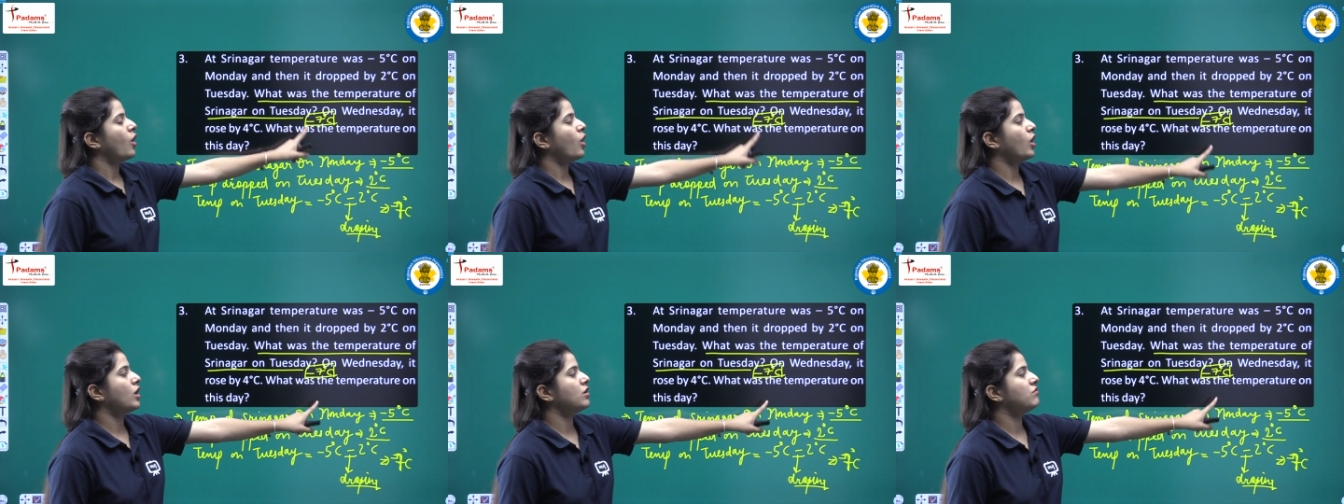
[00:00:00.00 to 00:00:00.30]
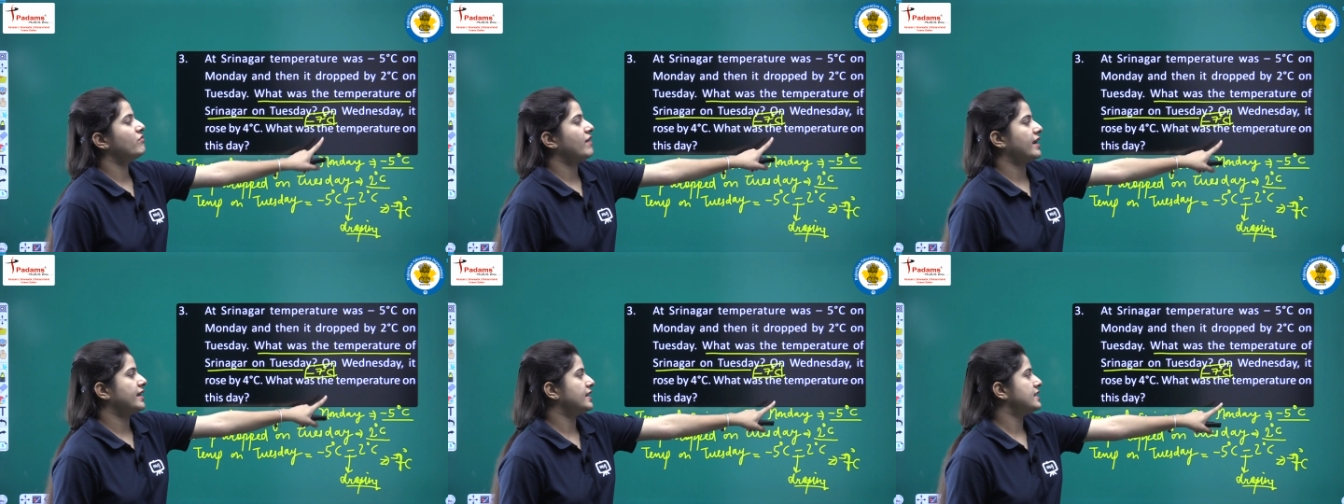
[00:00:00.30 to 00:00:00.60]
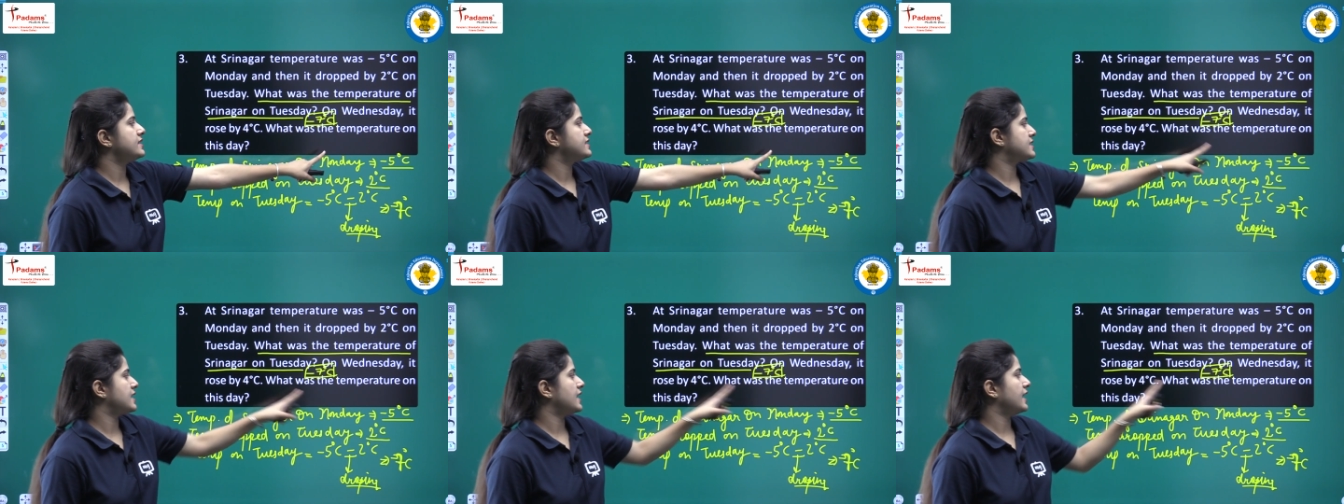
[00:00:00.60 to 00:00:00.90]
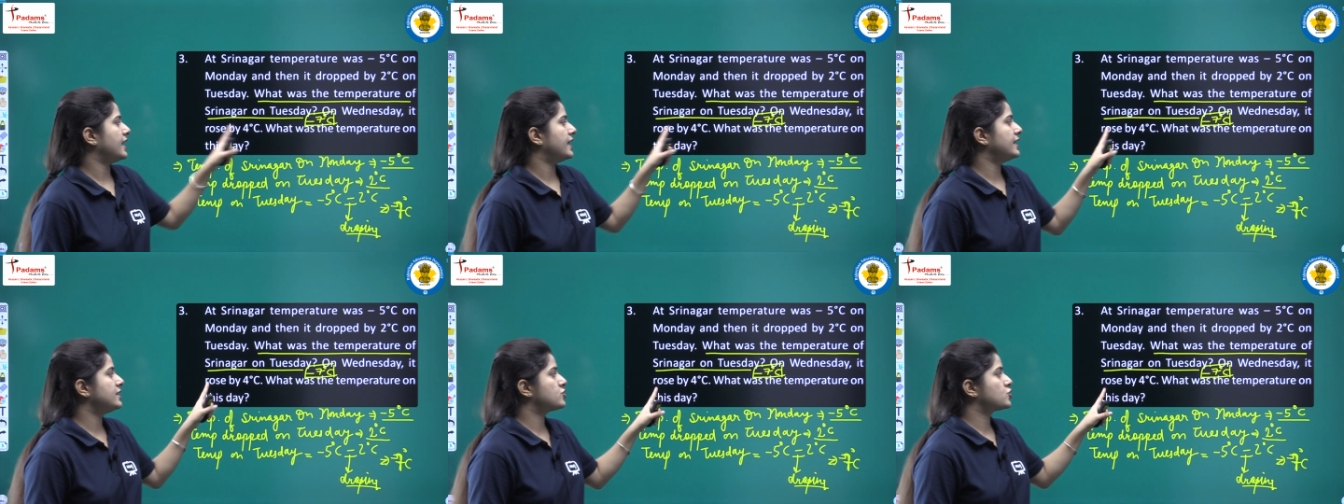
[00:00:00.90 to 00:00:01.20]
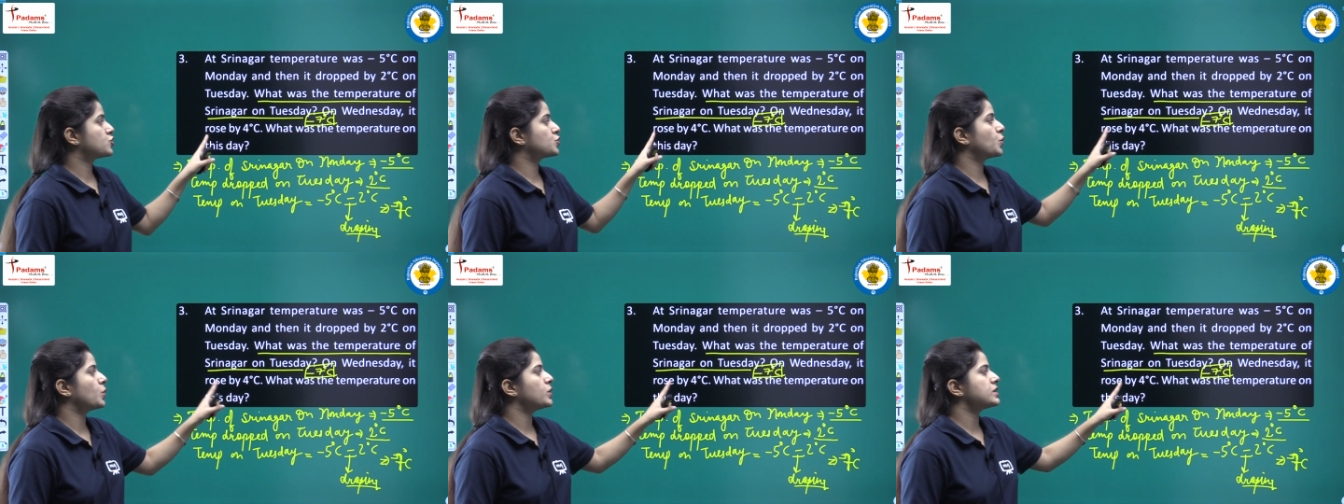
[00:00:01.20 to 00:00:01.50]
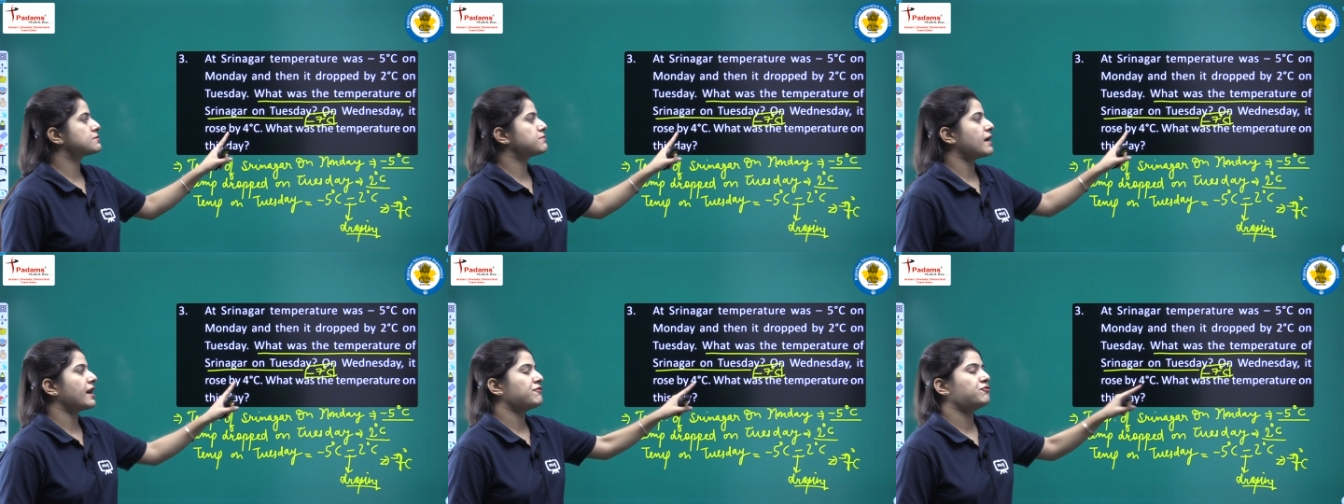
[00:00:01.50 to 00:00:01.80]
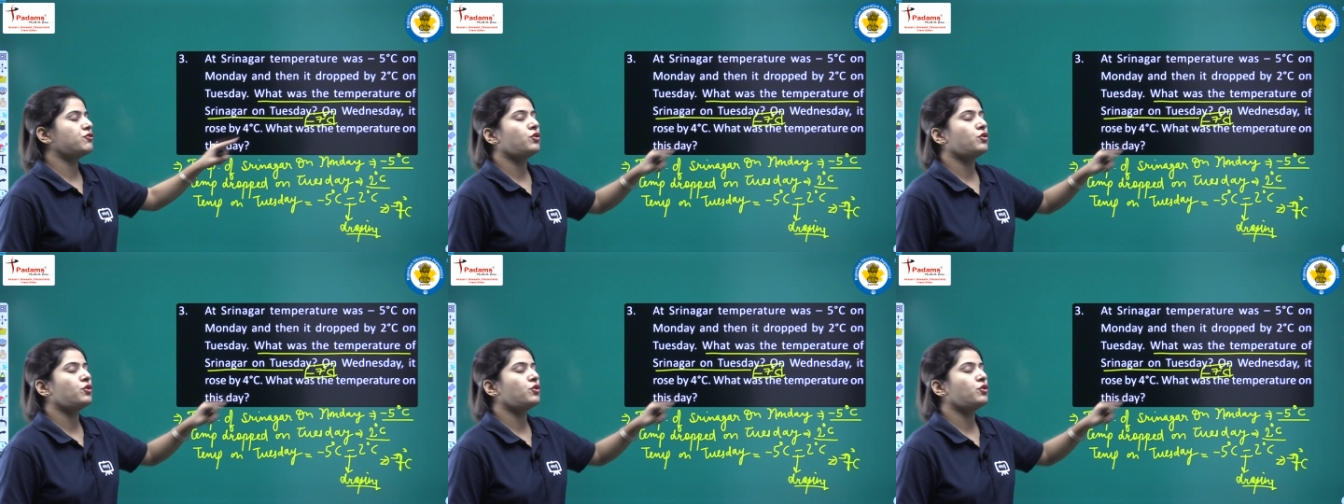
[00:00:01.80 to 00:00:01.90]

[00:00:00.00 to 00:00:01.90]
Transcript: on Wednesday it rose by